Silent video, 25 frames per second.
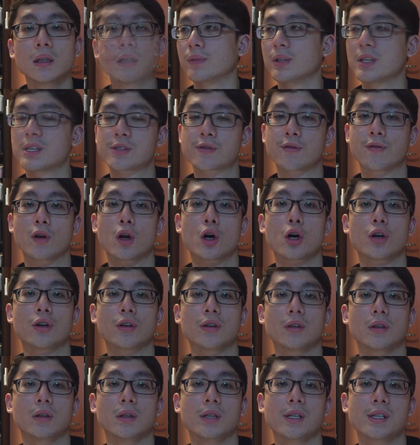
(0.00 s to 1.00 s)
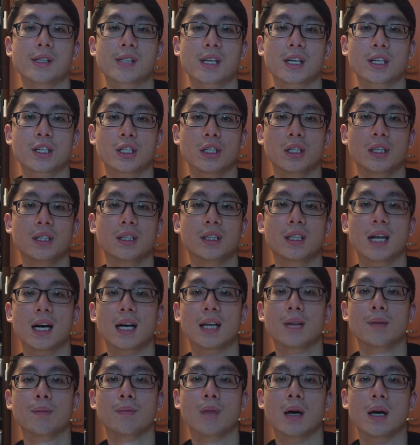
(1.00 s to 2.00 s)
This vlog is actually
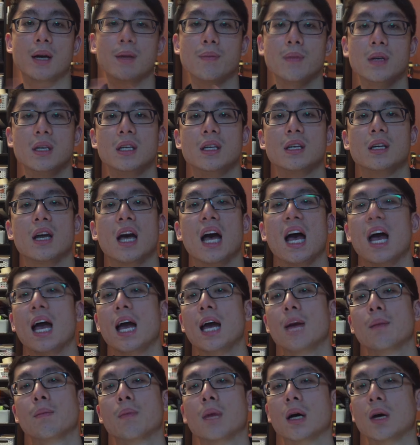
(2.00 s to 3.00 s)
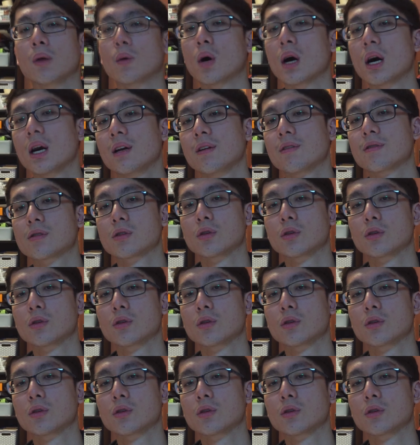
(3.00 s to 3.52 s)
done by me and my wife,